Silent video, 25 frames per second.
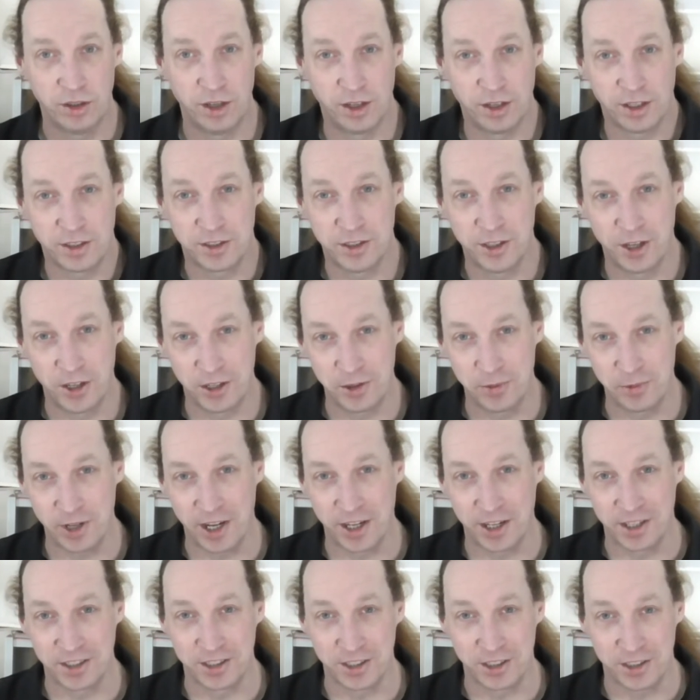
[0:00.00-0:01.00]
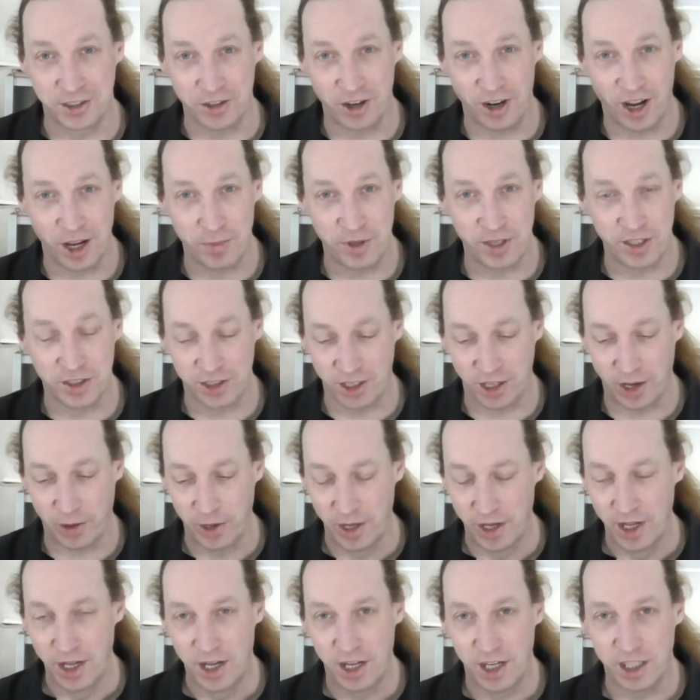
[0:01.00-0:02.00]
That's the only way I could describe it. So
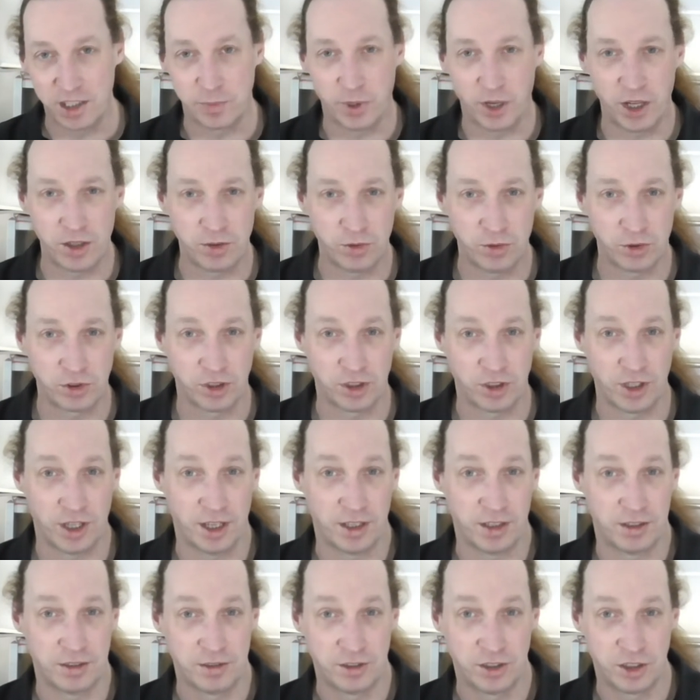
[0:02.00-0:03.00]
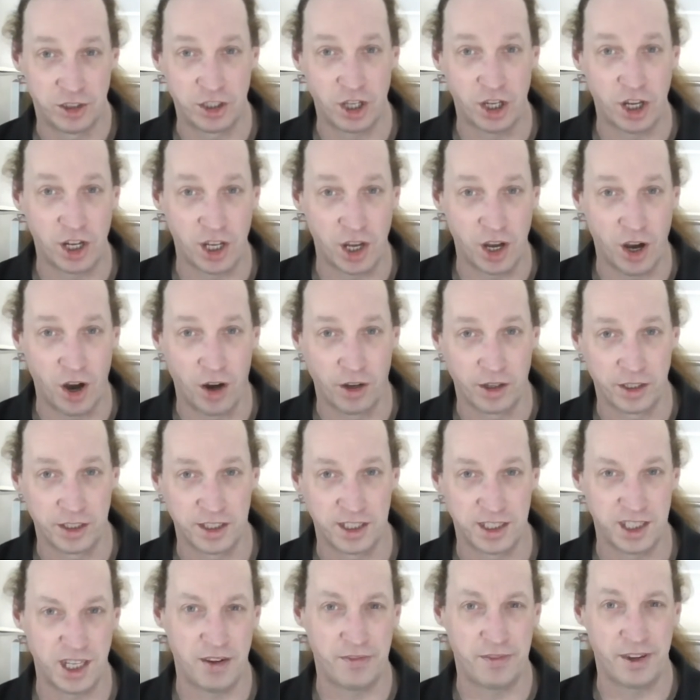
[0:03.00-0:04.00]
I suppose I ought to go and turn it on and
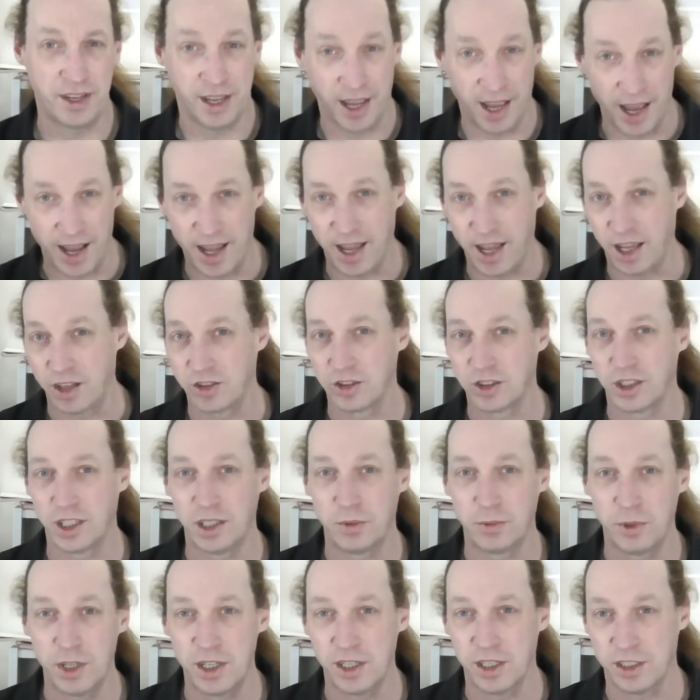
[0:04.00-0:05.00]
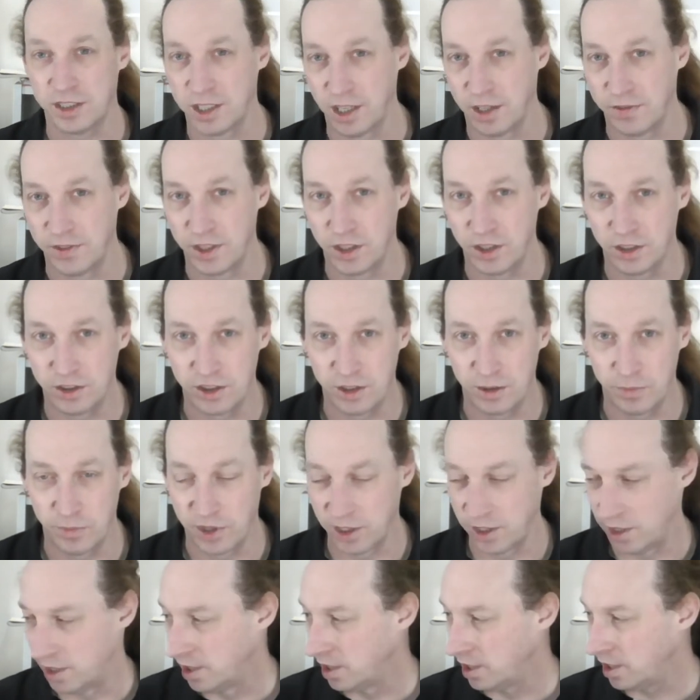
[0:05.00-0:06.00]
see if it actually works, see if it does
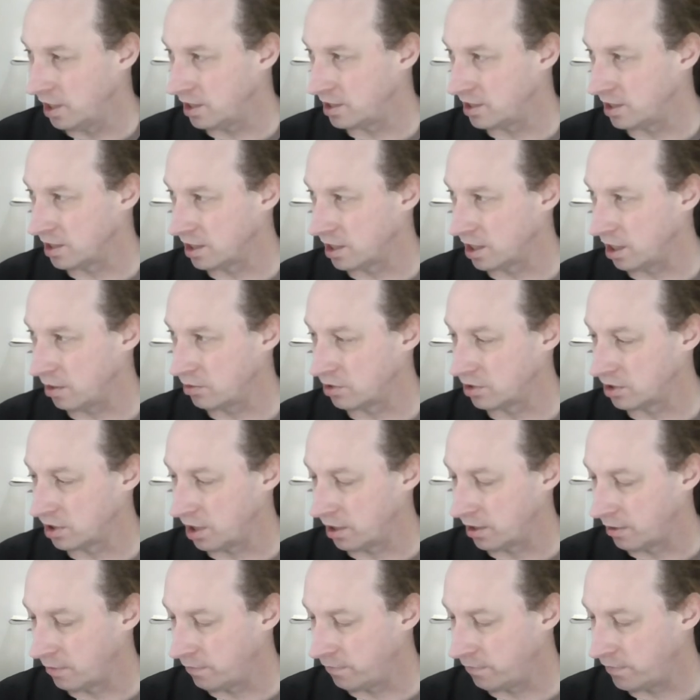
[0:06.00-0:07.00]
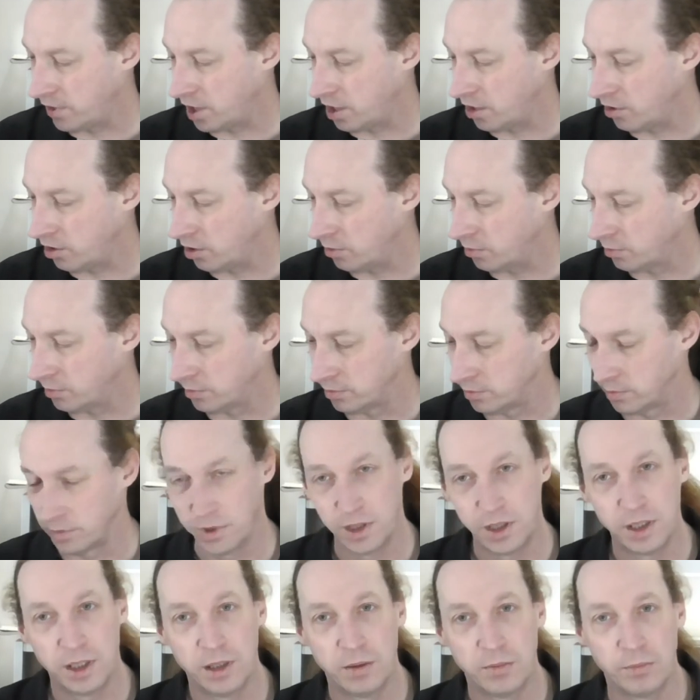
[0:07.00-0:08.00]
something. Is it going to fire up and
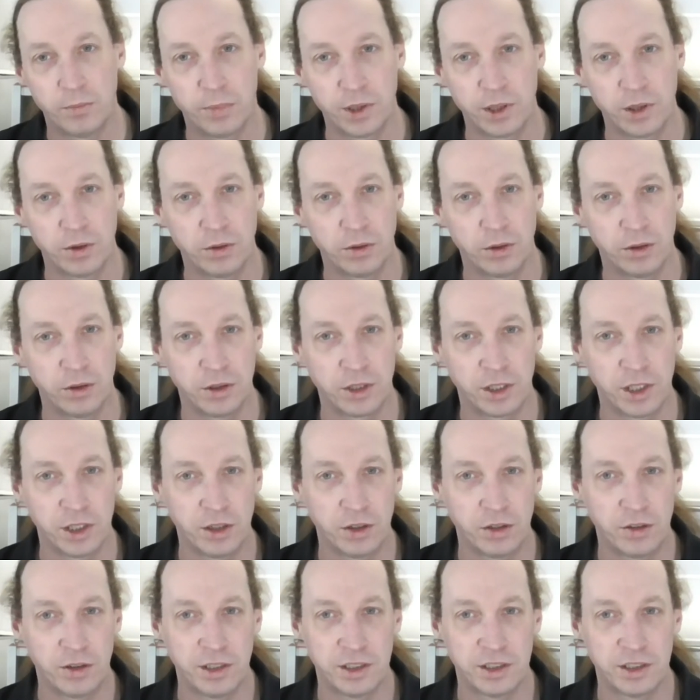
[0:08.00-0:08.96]
be all hunky-dory?